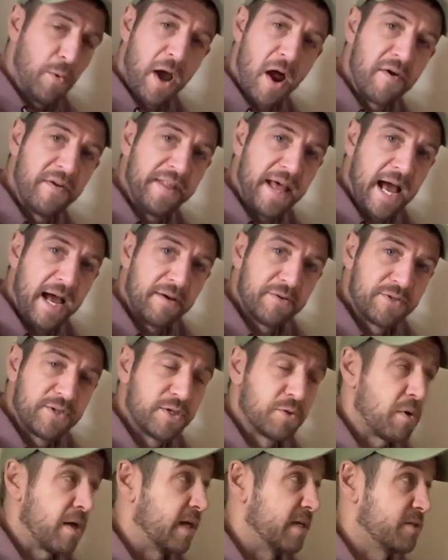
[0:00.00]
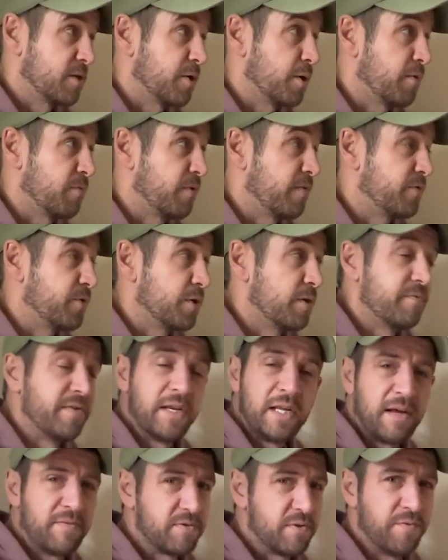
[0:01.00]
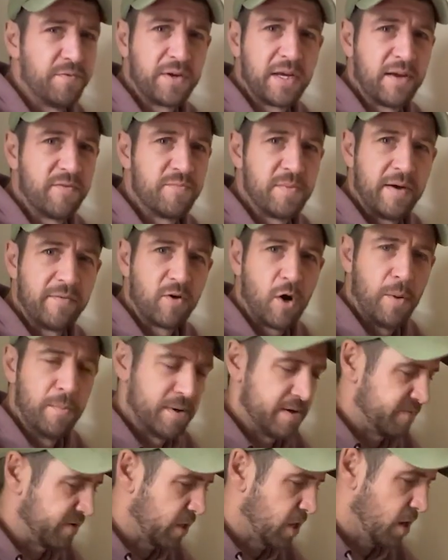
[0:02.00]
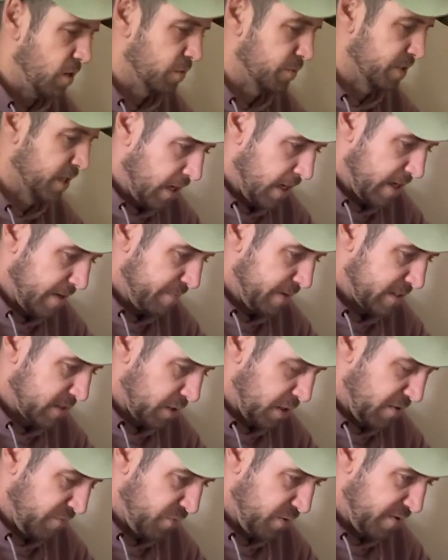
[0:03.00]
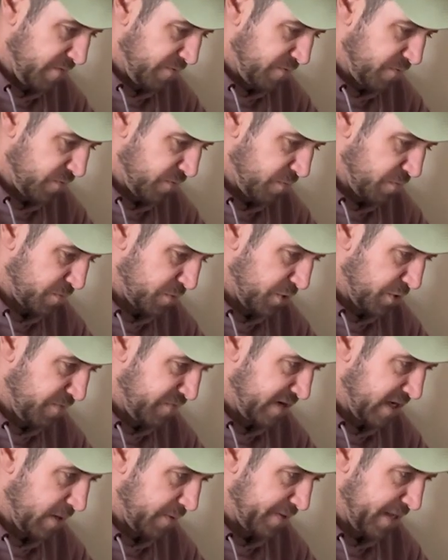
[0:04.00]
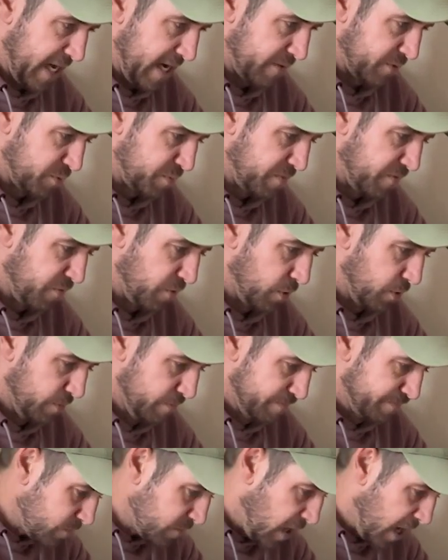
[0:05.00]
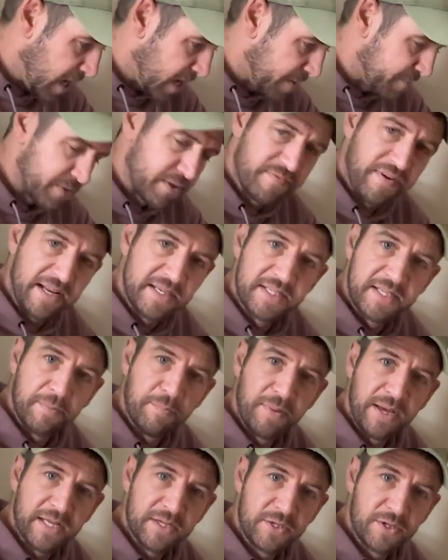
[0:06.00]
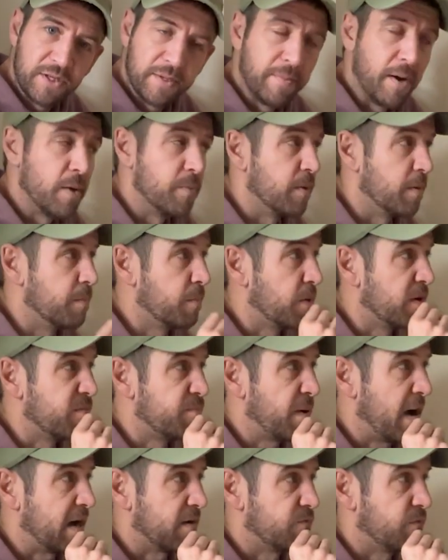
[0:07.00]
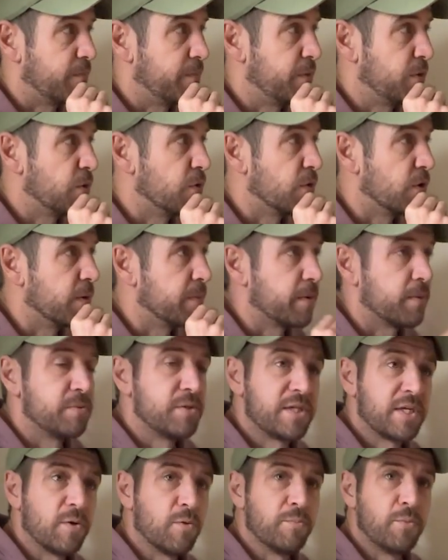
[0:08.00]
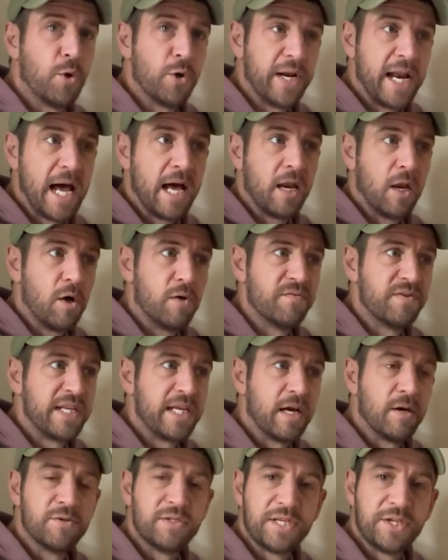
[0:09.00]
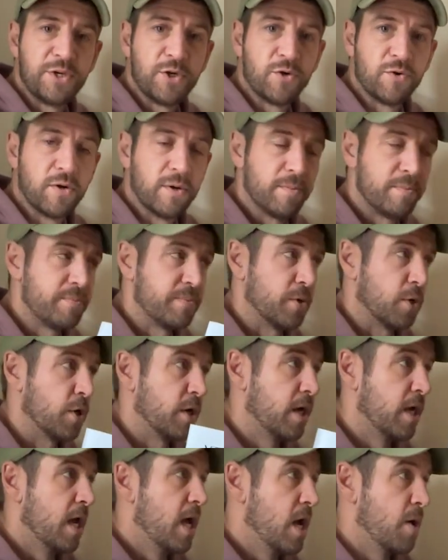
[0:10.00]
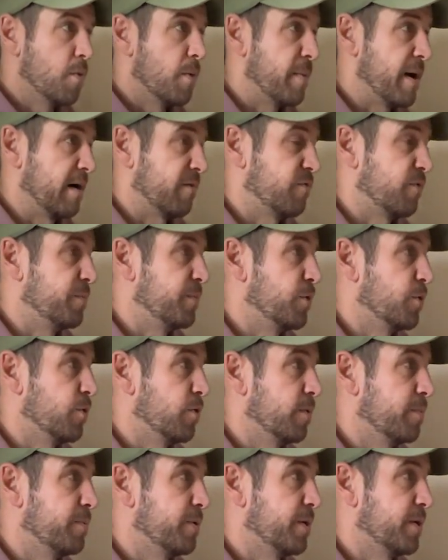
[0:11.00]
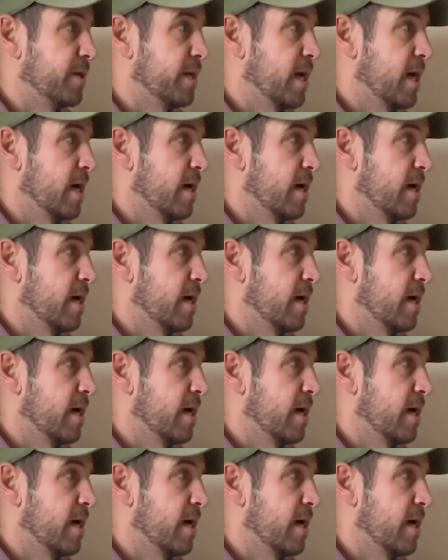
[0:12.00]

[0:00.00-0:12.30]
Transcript: are in the house as well. I don't know if we've done a video. You have to forgive me, I've got a bit of a cold. I don't know if we've done a video in the house before. But the van's in bits at the moment. We're back from Europe. I'm still putting out a lot of videos in Europe, but we're back from Europe, and